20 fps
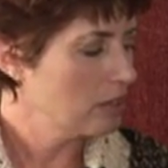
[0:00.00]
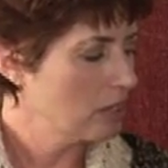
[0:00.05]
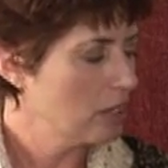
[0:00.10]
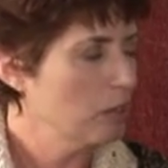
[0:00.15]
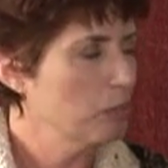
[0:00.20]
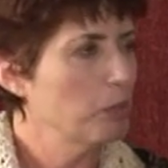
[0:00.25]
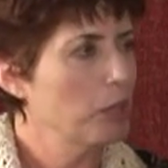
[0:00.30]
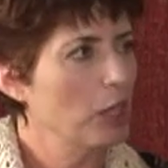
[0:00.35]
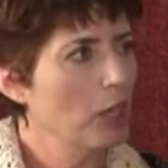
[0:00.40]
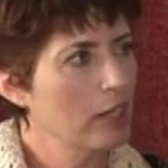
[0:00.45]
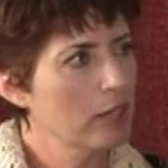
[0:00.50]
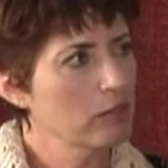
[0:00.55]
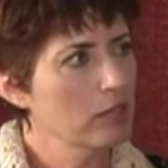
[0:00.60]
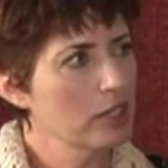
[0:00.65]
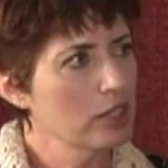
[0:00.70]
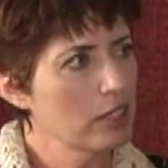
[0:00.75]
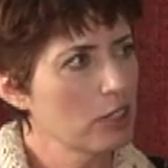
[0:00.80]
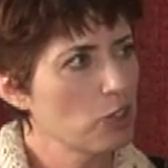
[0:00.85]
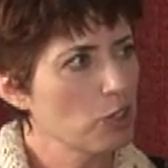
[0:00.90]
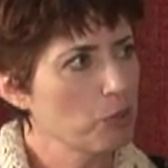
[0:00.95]
the Beyond
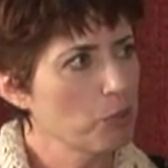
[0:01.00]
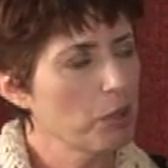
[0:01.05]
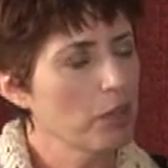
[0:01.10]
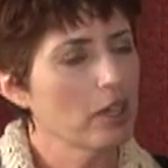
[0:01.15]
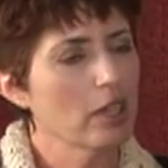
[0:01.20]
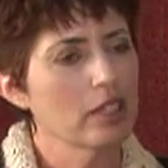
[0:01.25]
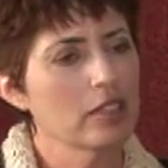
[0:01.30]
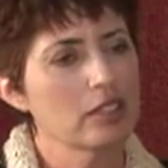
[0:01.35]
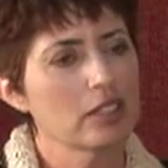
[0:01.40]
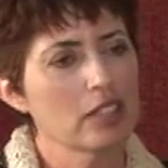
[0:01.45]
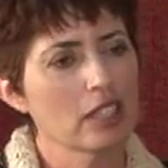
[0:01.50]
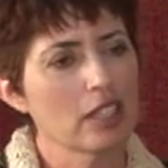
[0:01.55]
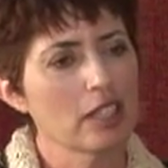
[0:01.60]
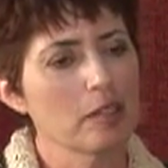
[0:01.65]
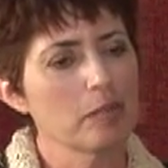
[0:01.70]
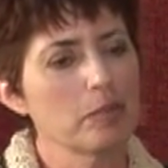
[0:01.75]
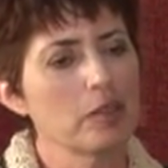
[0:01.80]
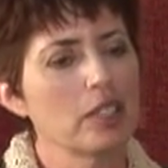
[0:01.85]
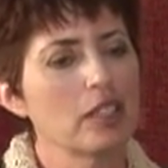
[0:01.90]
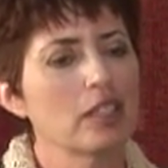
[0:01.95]
Religion part,
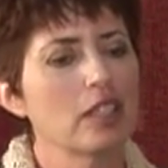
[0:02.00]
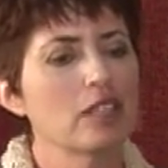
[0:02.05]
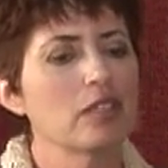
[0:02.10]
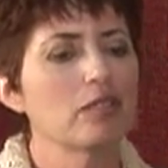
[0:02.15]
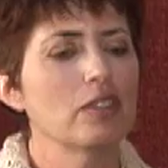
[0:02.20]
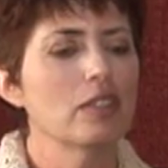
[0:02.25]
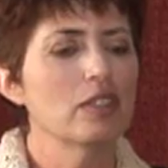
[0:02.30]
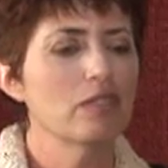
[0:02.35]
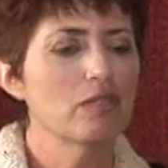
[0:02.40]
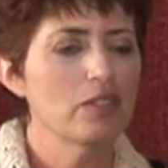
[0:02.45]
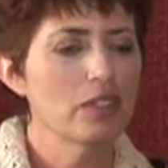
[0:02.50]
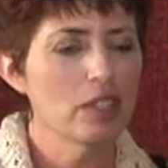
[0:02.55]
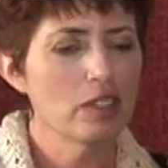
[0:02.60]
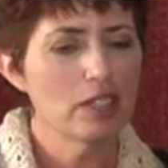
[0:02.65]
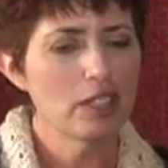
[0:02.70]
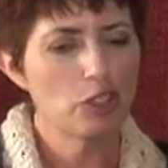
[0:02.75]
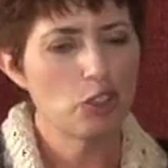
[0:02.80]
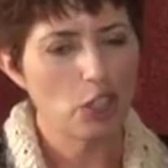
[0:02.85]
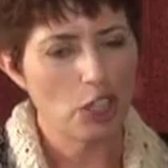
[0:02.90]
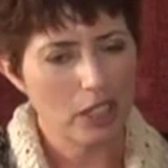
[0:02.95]
it
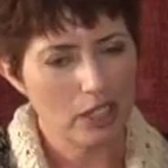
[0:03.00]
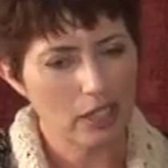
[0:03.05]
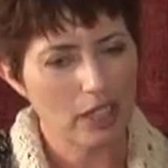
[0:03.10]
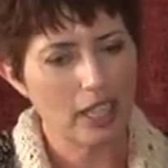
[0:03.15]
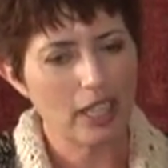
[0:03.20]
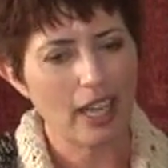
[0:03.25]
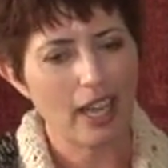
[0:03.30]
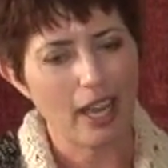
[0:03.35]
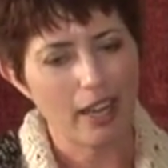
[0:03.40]
very gently,